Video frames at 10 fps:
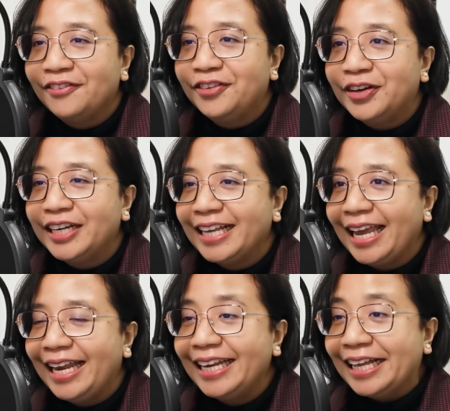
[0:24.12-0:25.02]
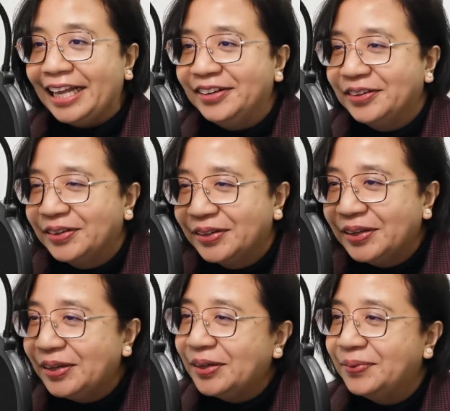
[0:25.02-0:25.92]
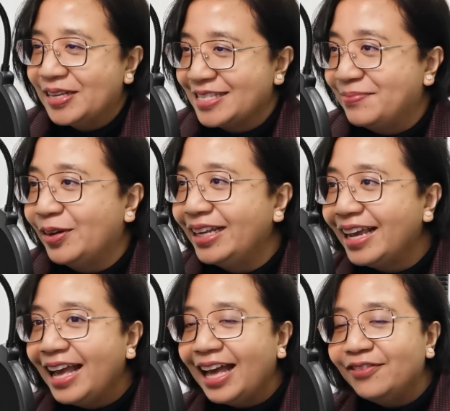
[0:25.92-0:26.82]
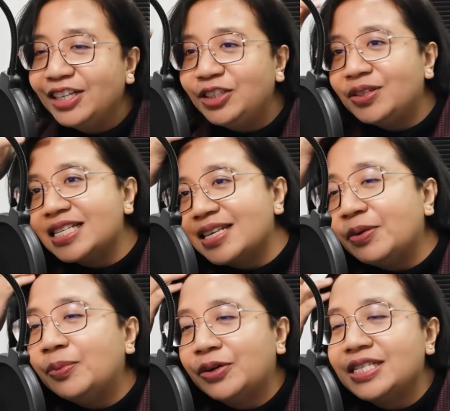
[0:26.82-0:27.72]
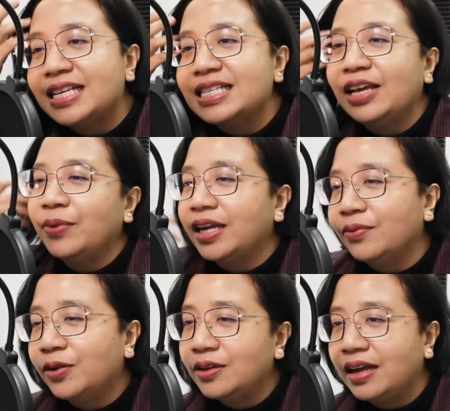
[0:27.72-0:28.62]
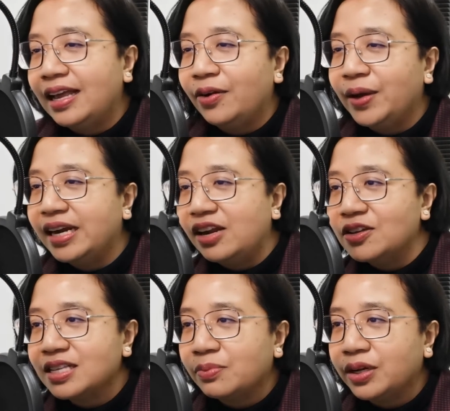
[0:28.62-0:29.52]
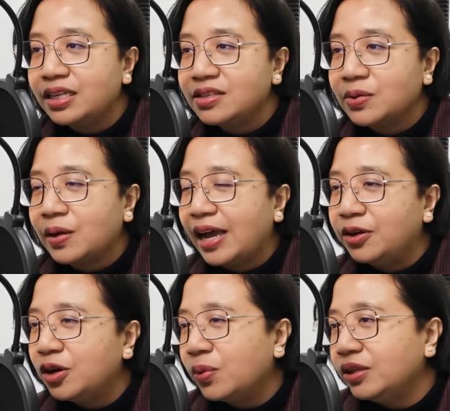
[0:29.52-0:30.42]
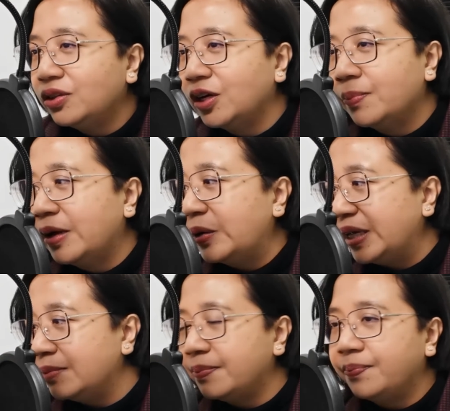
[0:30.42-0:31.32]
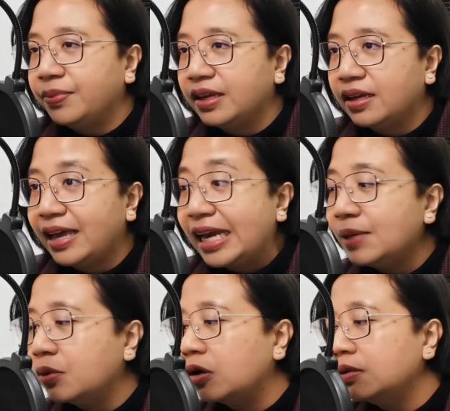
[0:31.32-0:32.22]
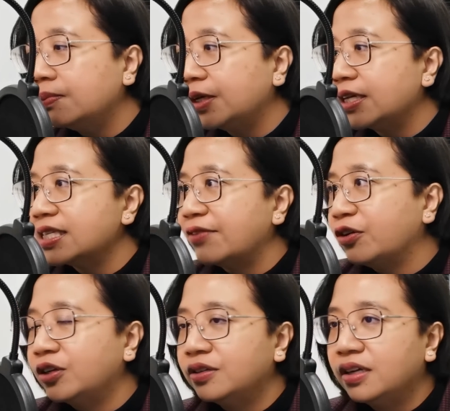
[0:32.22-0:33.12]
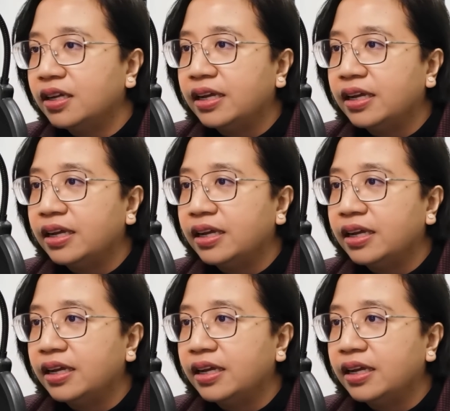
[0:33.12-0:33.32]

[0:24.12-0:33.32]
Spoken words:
for again about someone. I went through the same old process like when I lost someone. So I do not want to talk about it anymore because have gone